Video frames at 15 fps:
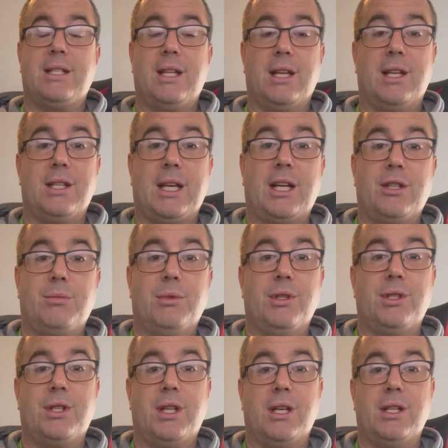the
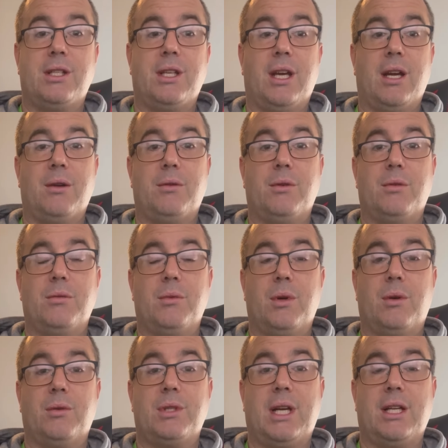attachments that
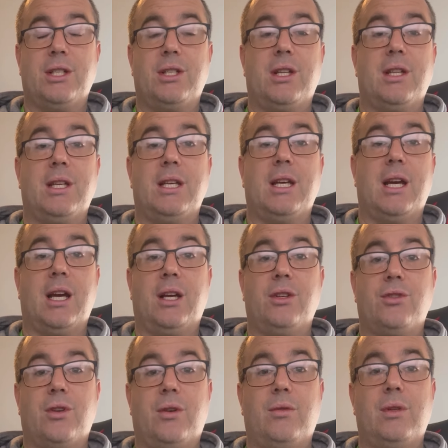will attach to the
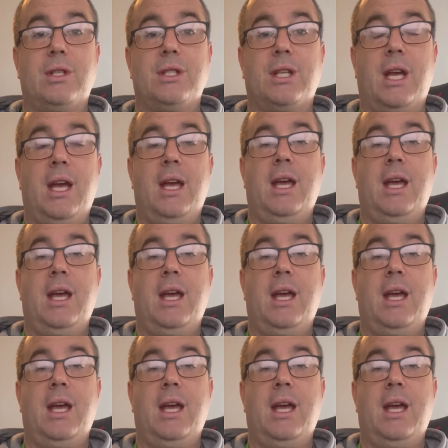controllers.